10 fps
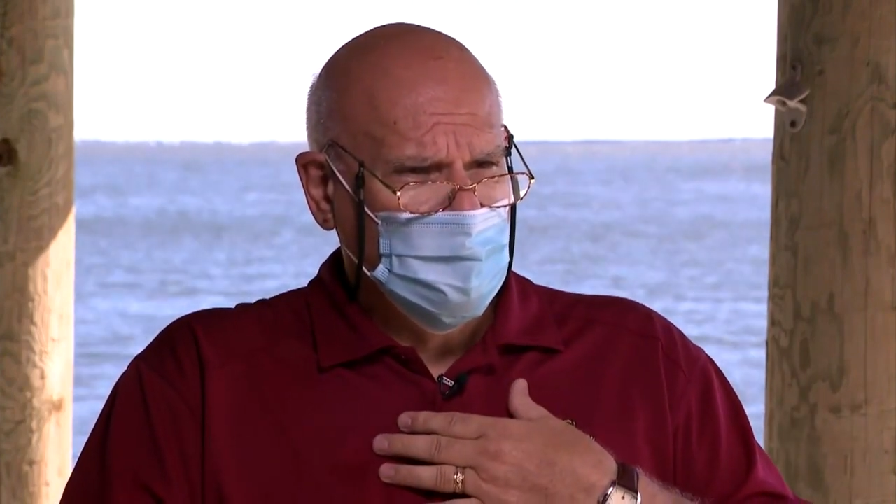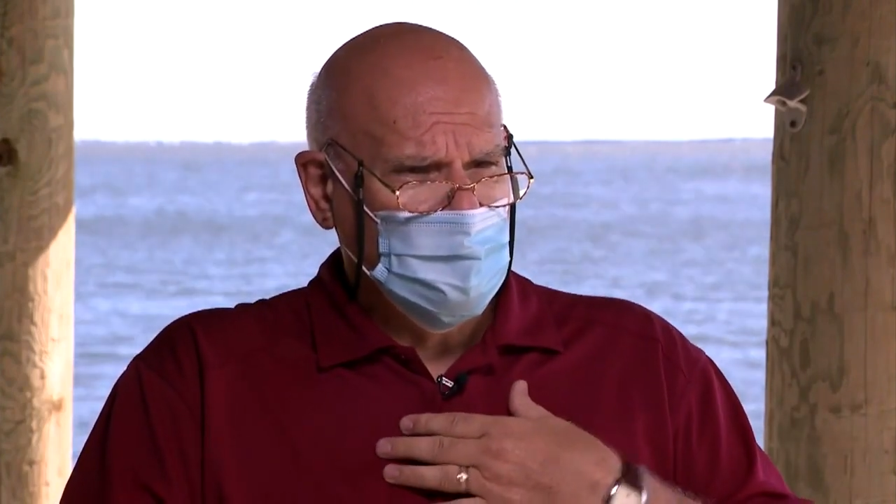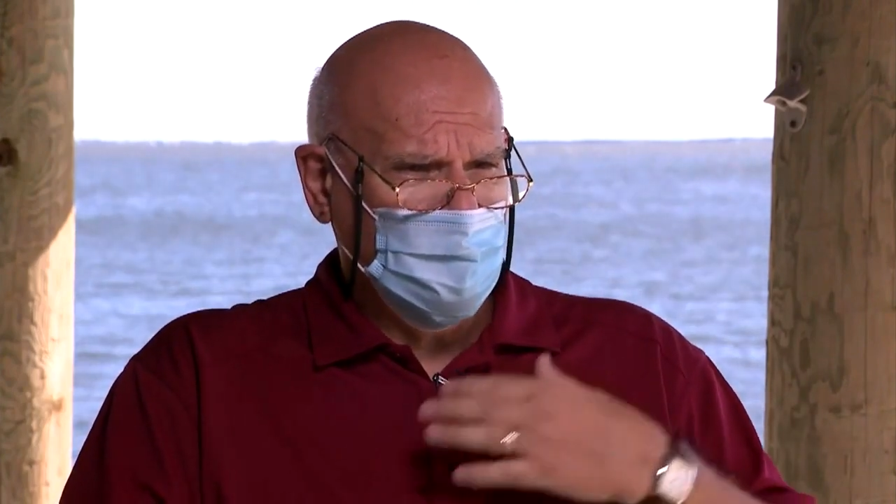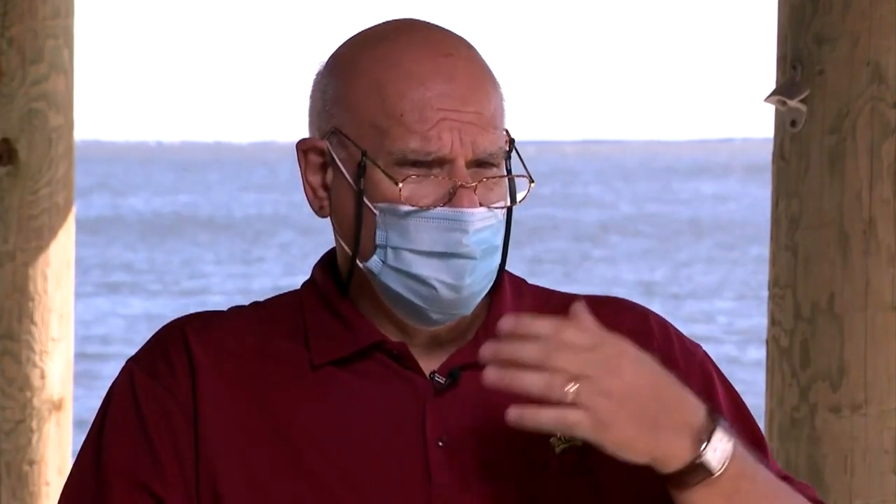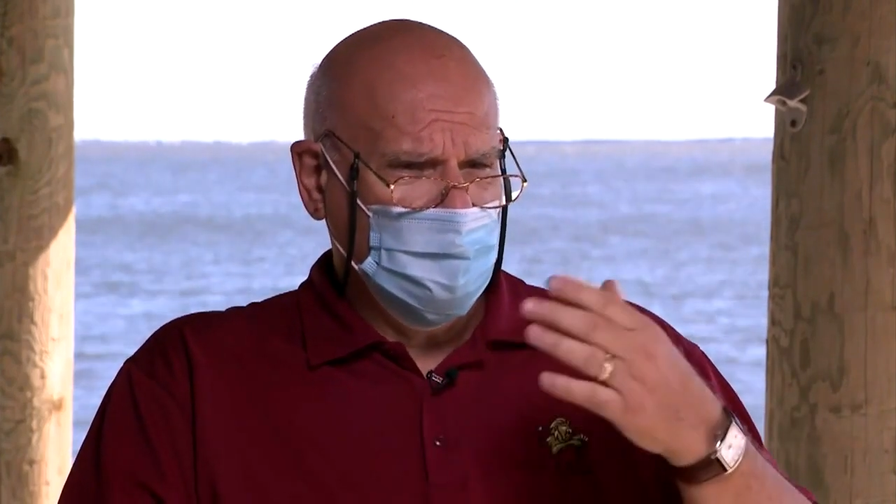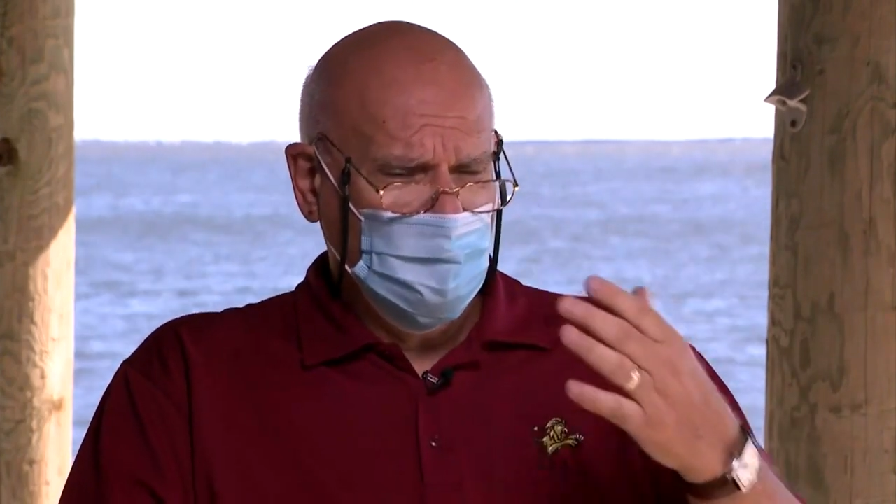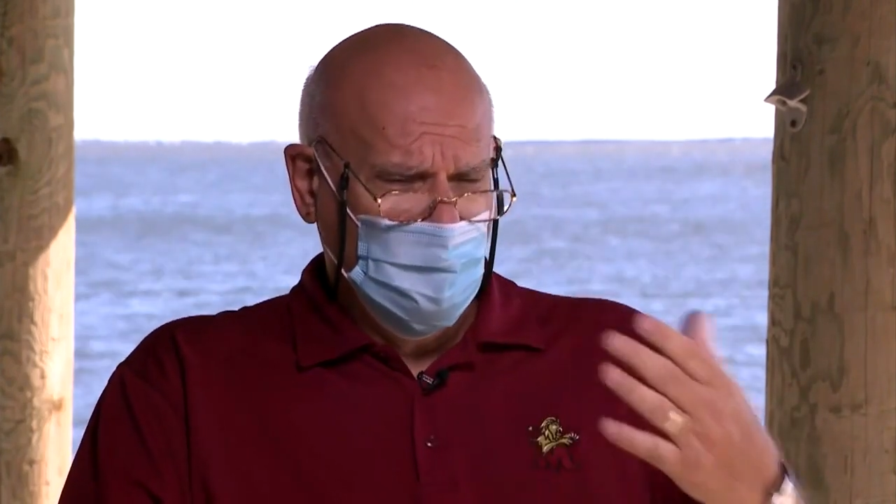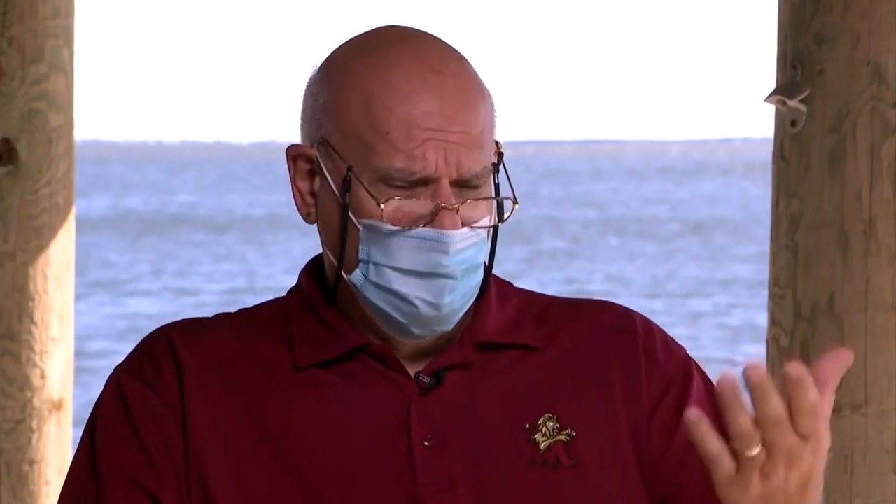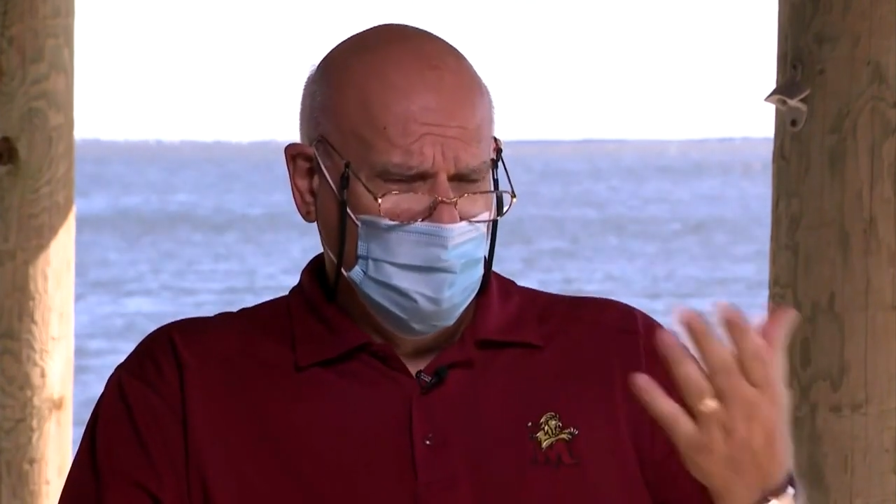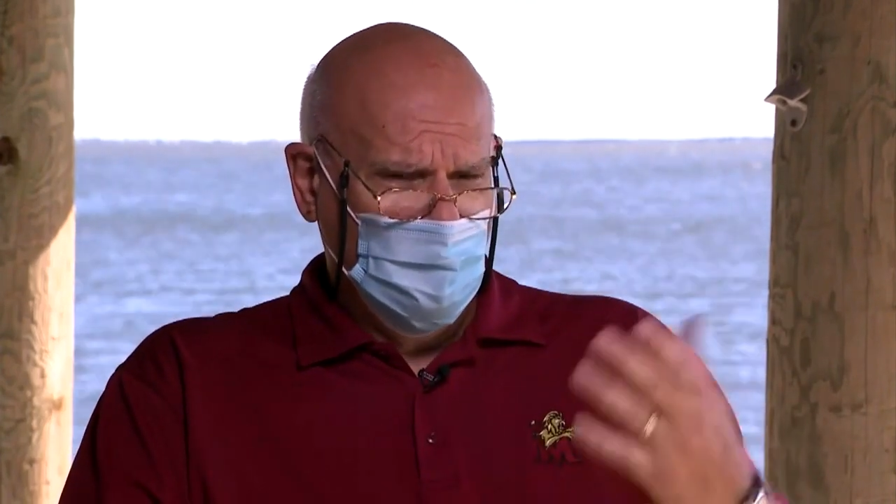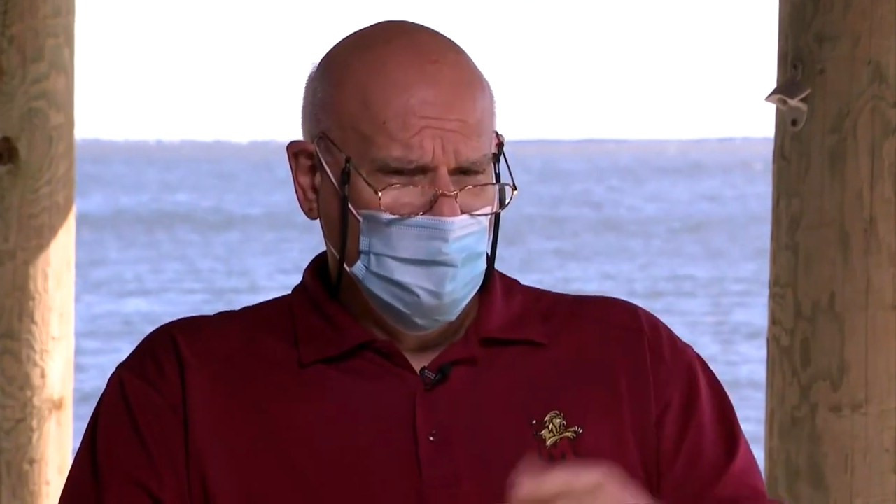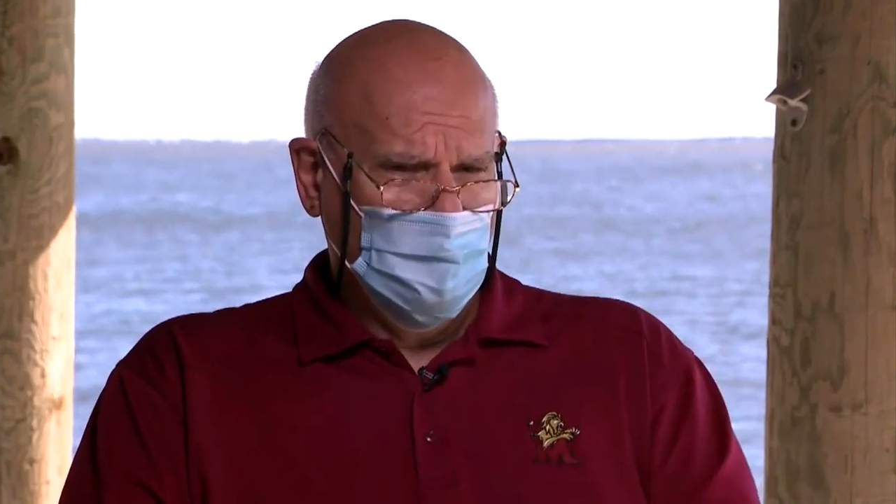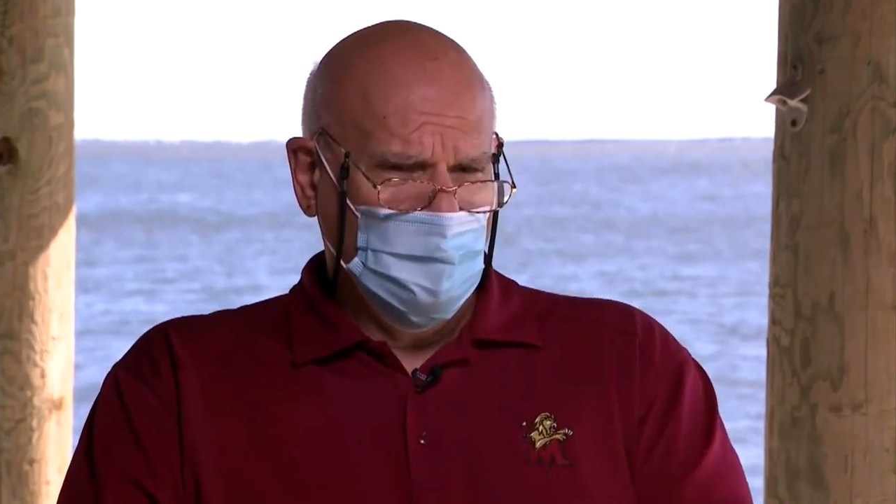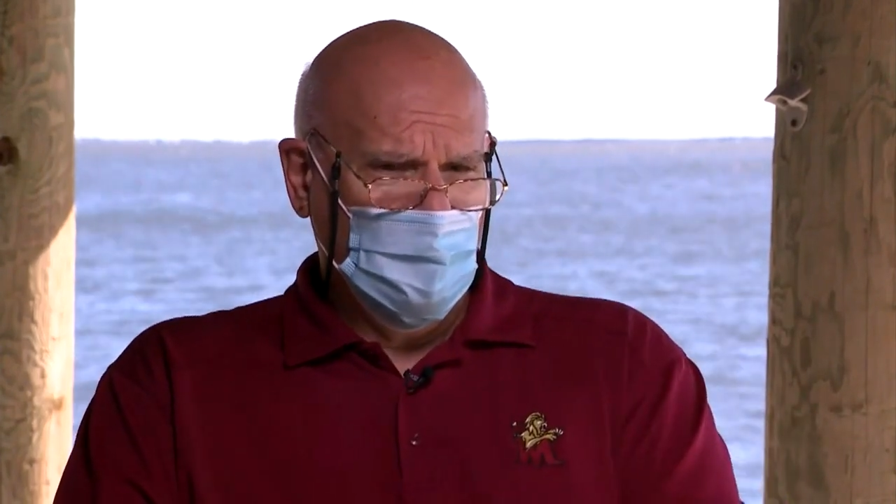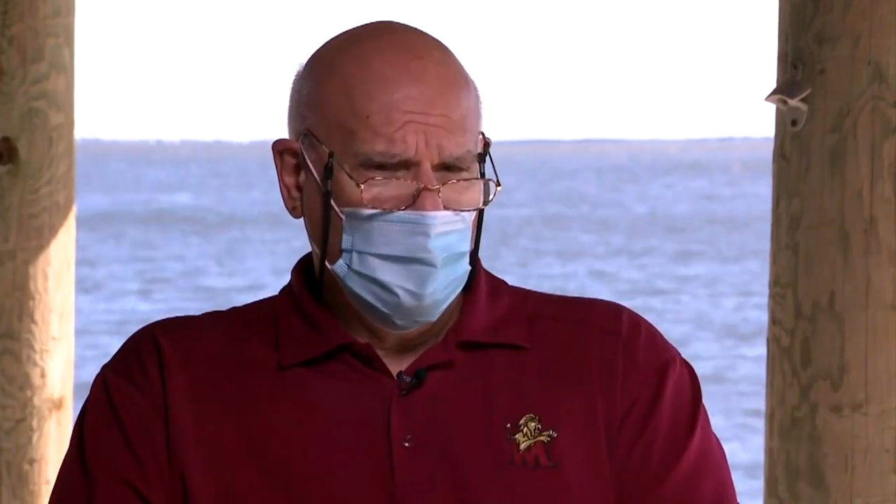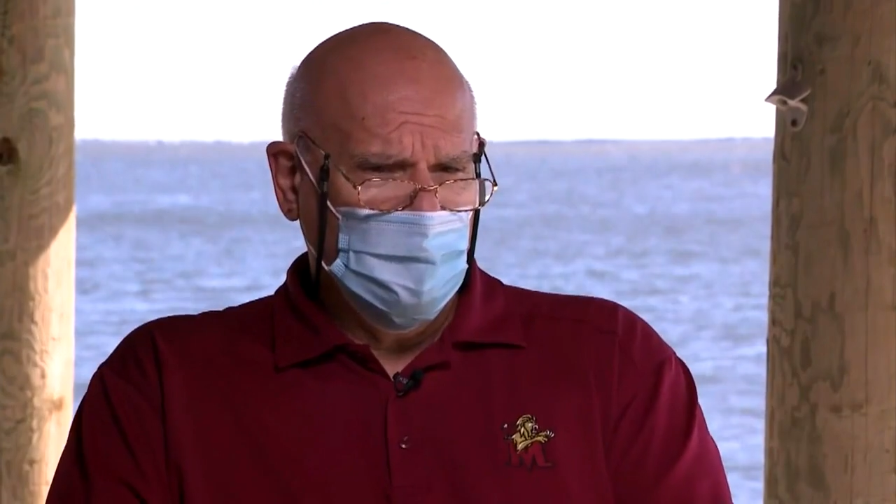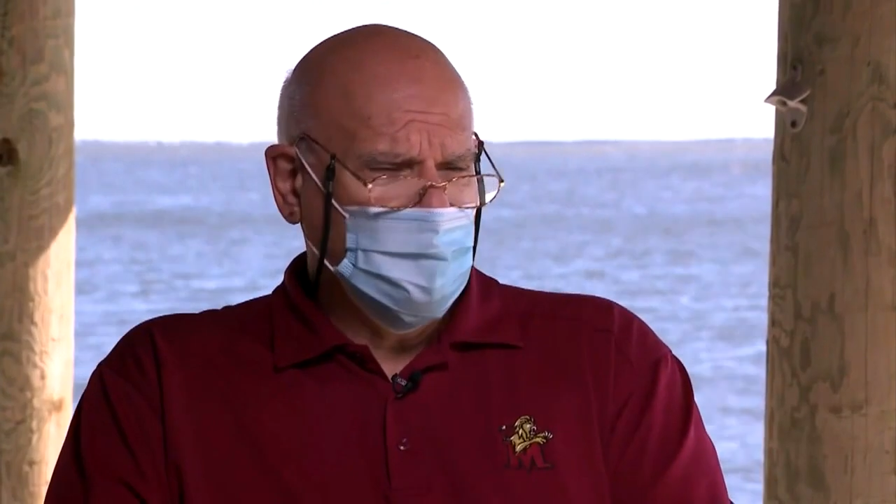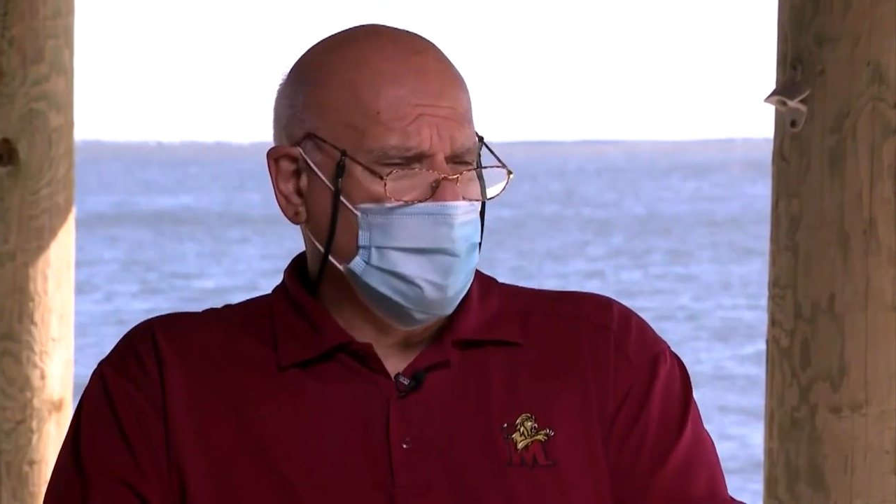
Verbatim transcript: So I'm